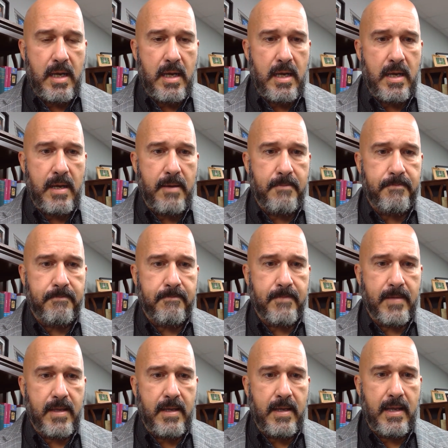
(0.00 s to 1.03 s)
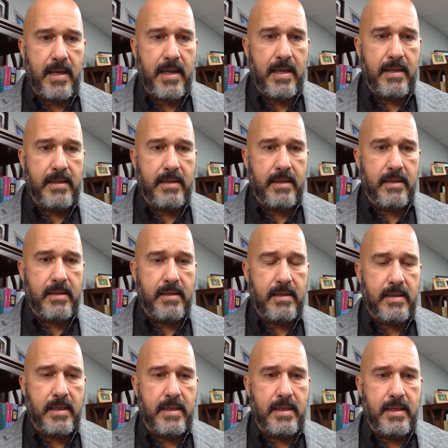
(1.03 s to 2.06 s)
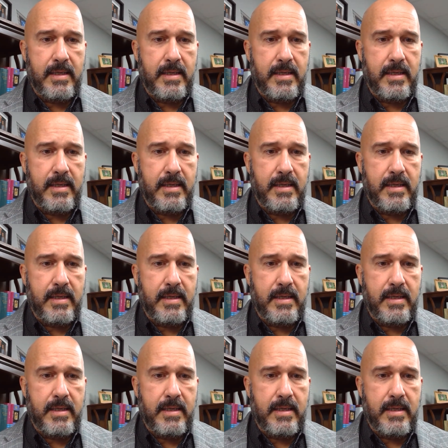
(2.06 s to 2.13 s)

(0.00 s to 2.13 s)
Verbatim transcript: um, and the